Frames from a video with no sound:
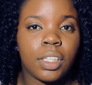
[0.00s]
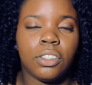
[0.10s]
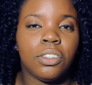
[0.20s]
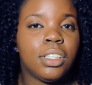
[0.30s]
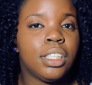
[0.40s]

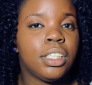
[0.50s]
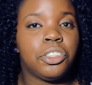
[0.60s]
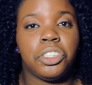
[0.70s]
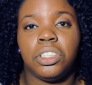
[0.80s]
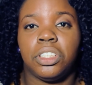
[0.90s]
So then
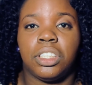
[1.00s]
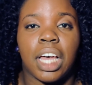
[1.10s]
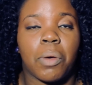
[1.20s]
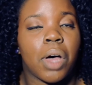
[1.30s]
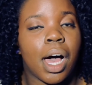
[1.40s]
she's just
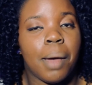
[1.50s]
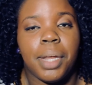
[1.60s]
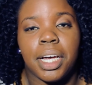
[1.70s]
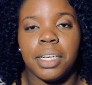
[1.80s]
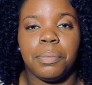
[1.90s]
like, well, I'm
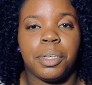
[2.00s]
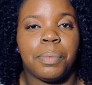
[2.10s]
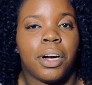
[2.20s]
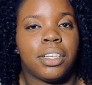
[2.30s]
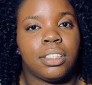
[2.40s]
not going to be a
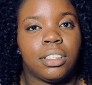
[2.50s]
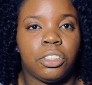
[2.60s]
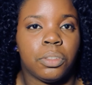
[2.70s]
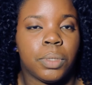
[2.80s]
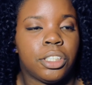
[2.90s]
part of this
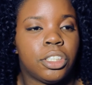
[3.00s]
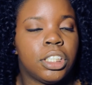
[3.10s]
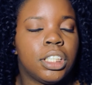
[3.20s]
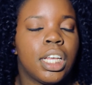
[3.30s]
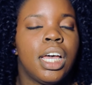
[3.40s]

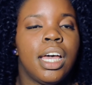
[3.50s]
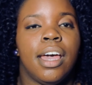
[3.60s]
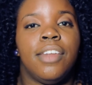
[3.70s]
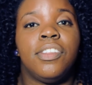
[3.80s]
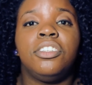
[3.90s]
situation.
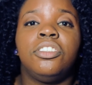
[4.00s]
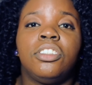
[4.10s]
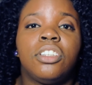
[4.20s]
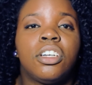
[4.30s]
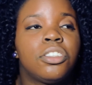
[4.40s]
And then she
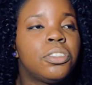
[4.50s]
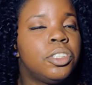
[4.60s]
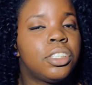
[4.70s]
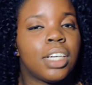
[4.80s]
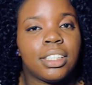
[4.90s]
started
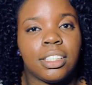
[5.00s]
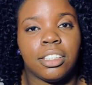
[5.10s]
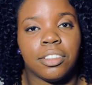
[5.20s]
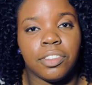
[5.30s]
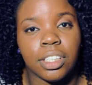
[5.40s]
throwing shots at
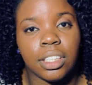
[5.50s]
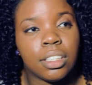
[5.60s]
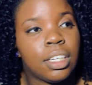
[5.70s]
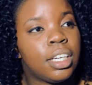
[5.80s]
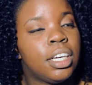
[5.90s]
Tiffany.
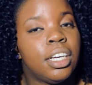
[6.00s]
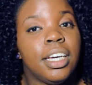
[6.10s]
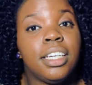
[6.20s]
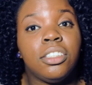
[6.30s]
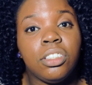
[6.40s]

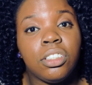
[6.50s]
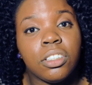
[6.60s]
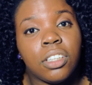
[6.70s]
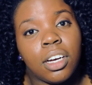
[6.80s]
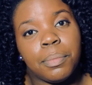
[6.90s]
And she
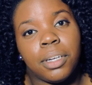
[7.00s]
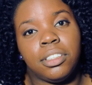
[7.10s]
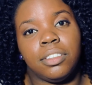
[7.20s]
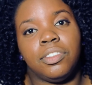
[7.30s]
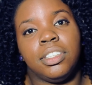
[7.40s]
started talking about
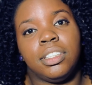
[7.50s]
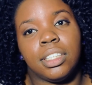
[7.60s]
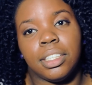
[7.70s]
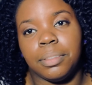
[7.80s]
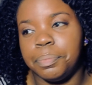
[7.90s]
Tiffany's
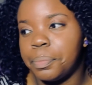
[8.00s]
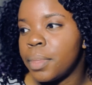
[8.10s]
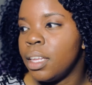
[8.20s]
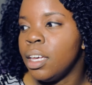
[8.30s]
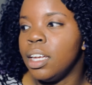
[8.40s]
son.
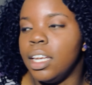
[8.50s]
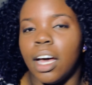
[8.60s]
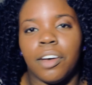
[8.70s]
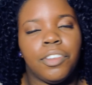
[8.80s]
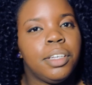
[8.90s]

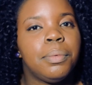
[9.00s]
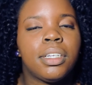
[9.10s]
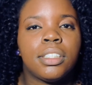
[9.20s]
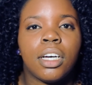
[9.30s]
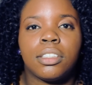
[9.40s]
Now, if
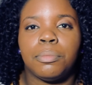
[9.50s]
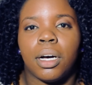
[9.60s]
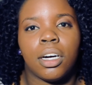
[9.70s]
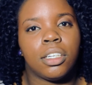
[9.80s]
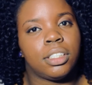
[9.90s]
anybody talked
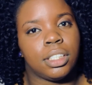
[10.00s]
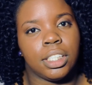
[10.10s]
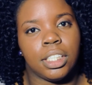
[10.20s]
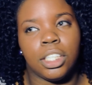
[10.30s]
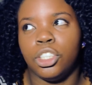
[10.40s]
about her
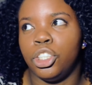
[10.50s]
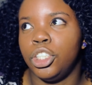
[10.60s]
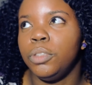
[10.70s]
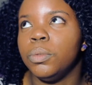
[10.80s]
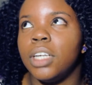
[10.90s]
son,
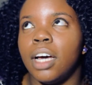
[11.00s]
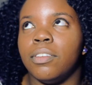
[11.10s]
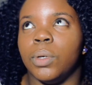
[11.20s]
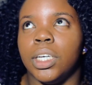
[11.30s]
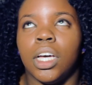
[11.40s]
she would have
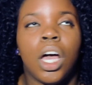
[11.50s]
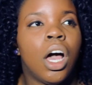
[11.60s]
went